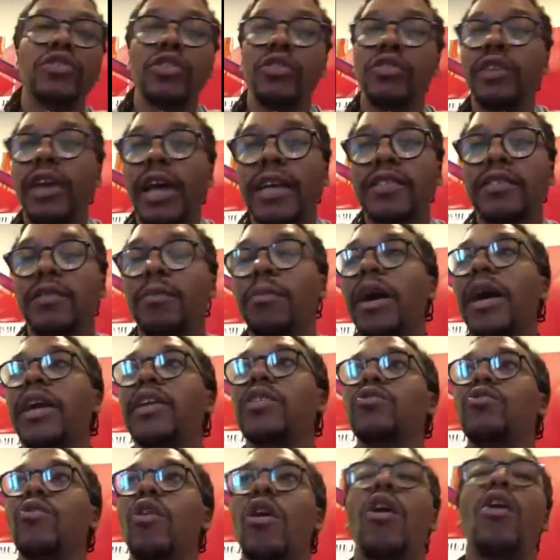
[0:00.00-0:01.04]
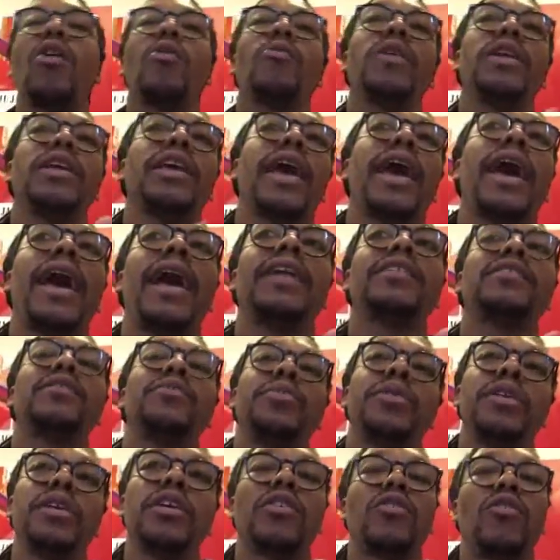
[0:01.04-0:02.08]
So you got somebody who already had to
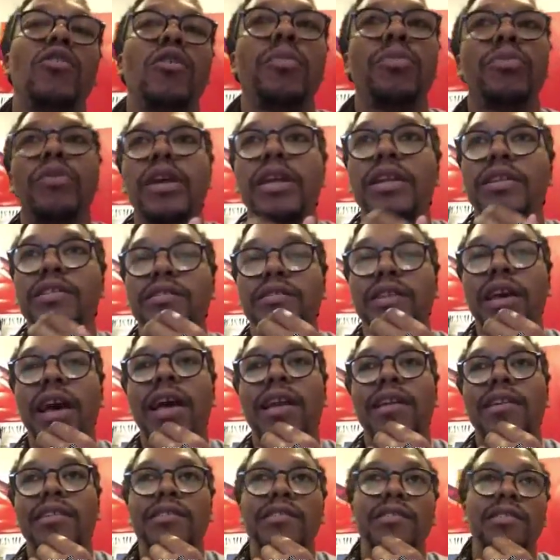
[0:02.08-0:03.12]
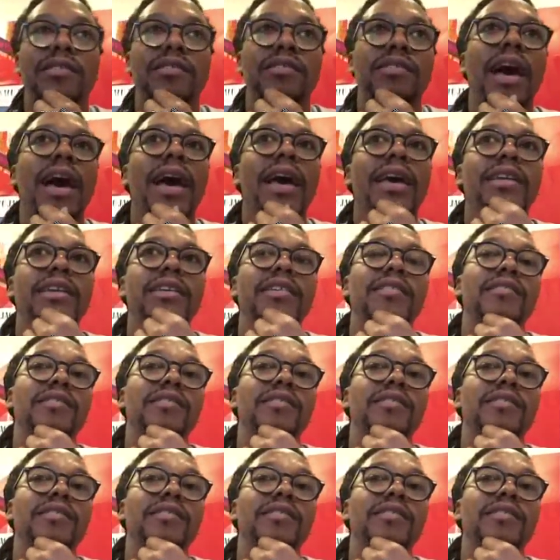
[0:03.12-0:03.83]
be incorporated inside of the society